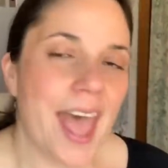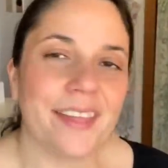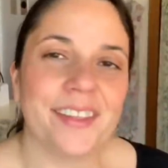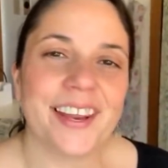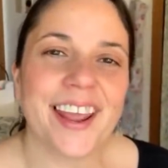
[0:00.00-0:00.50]

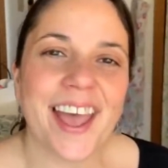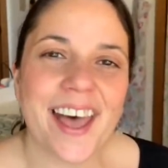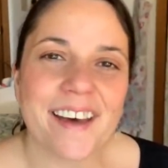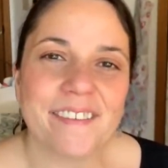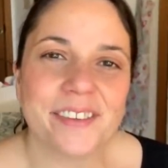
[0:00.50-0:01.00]
And then I
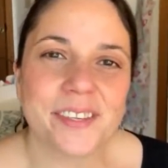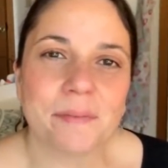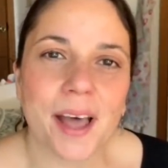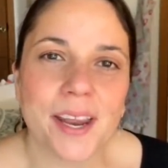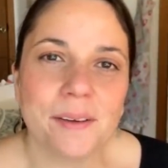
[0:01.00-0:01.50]
have
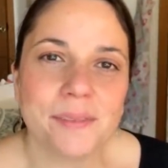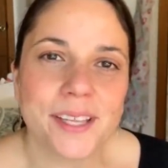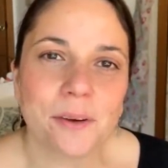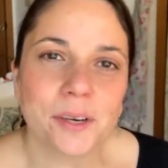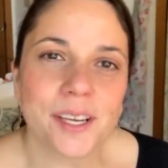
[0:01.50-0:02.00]
some items
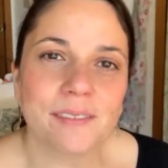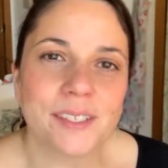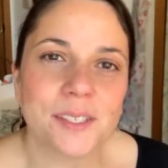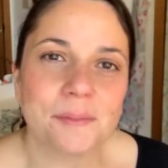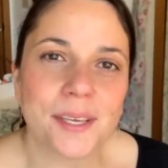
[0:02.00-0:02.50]
that were
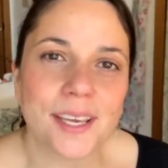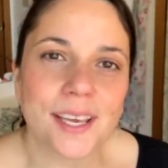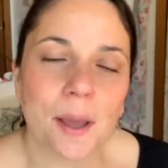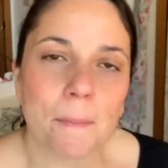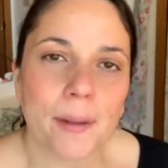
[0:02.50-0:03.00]
given to
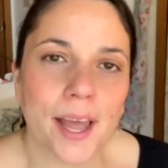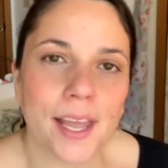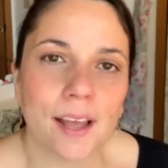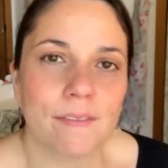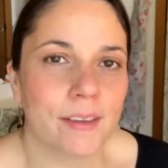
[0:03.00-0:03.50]
me
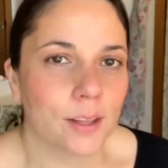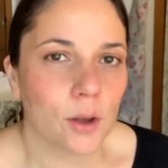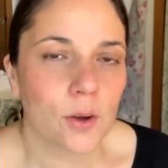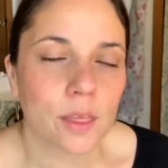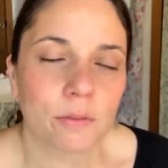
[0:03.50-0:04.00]
by a
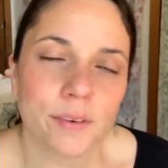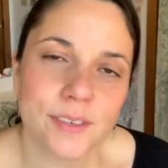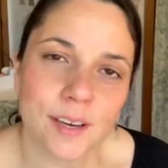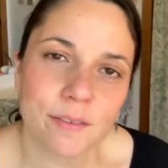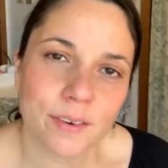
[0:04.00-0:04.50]
fellow
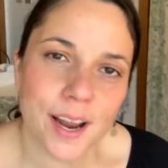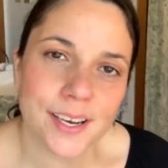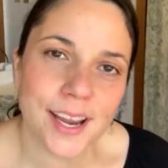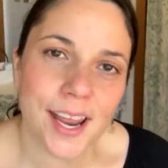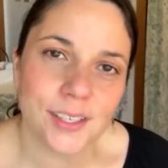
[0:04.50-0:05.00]
thrifting
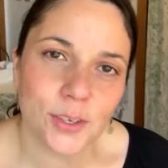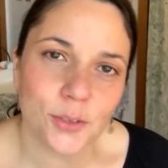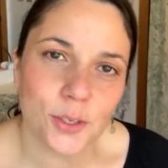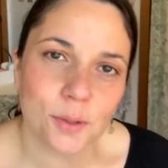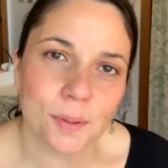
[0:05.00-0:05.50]
friend and
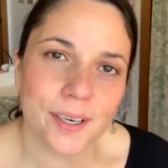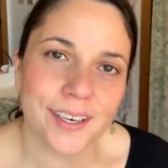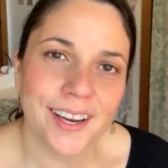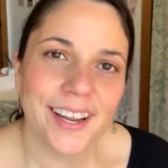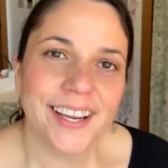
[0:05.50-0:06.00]

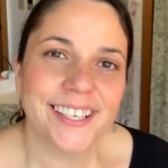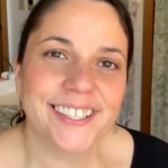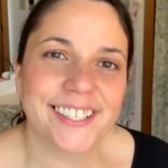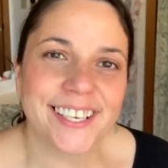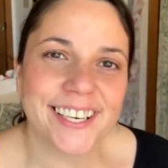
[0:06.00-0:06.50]
YouTuber.
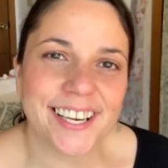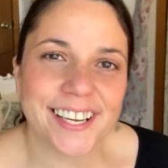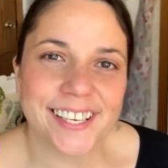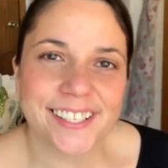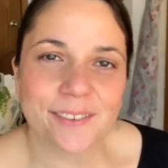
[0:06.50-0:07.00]
She
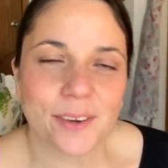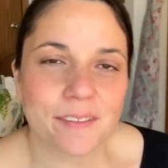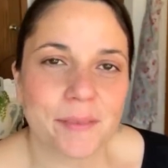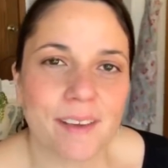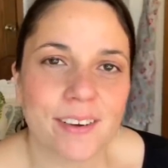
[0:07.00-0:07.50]
is one
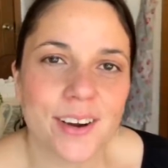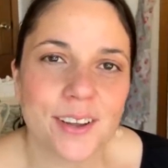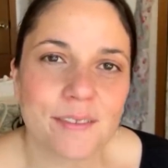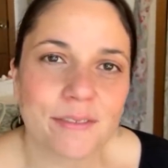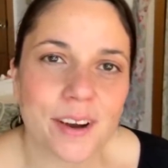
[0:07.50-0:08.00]
of my very
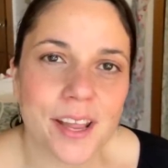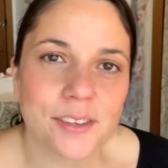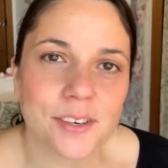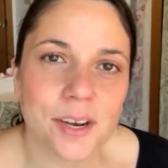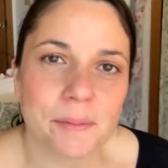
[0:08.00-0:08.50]
good
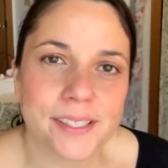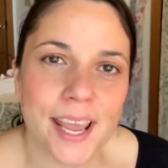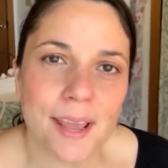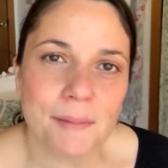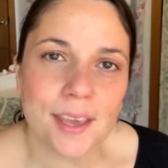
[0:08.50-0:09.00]
friends. Her name is
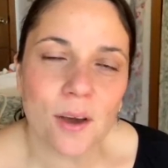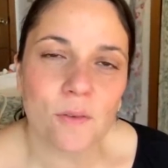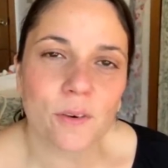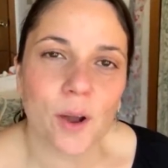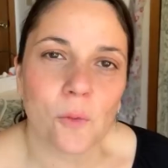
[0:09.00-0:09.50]
Amy
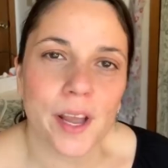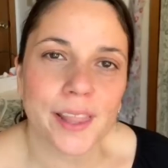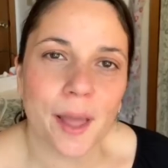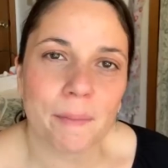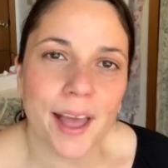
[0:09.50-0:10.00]
over at White
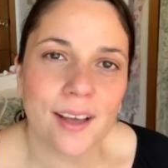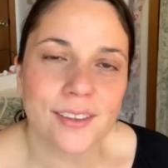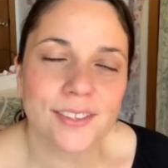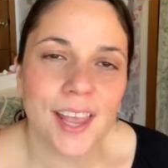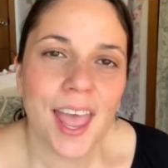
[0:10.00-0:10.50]
Lab
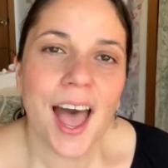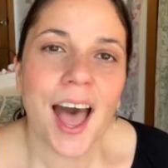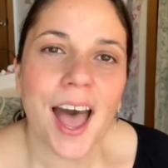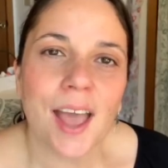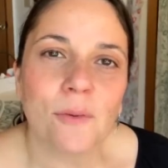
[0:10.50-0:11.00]
House.
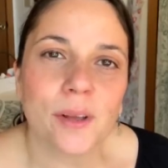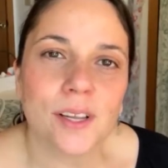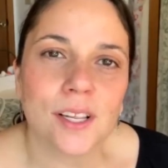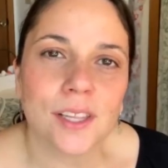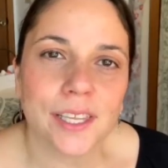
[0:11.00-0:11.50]
I
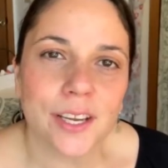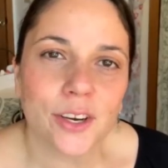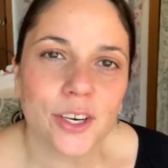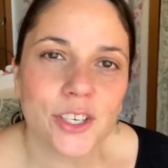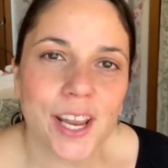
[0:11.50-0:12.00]
will link
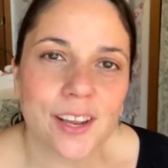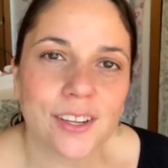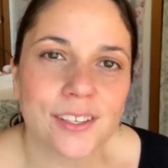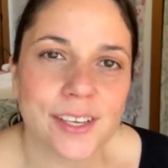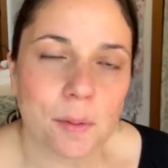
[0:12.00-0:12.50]
her
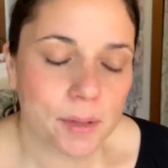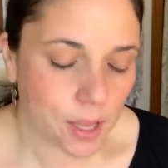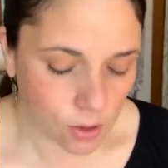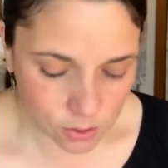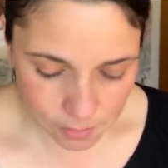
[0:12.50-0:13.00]
channel down
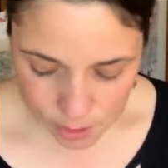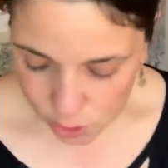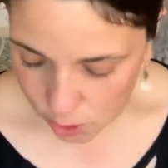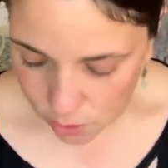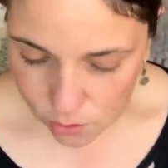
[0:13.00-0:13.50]
below. So I'm gonna
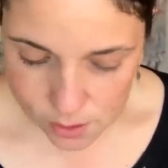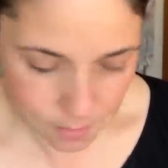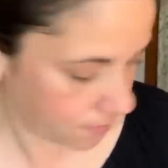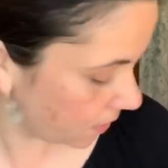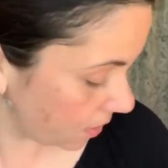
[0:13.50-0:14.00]
show you
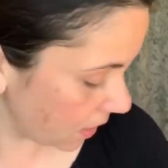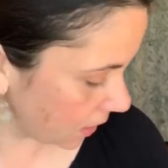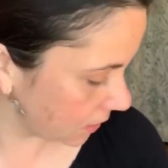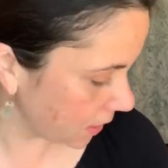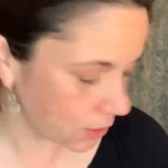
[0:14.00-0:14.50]
some of the
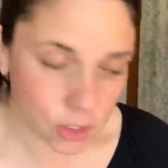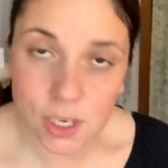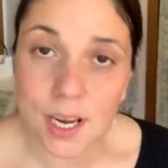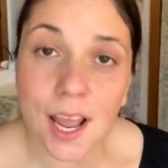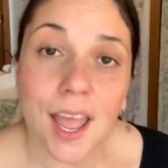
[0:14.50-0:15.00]
things that
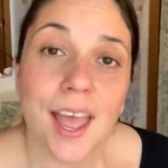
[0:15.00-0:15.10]
she